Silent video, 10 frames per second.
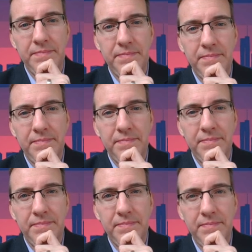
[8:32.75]

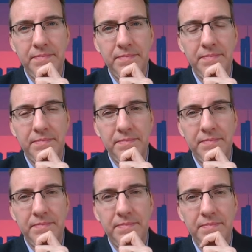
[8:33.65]

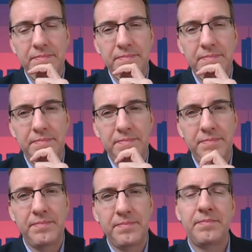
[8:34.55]

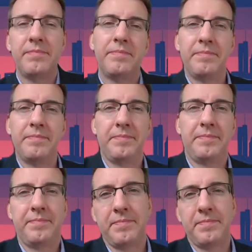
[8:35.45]

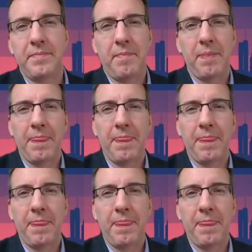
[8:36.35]
The person shown says nothing.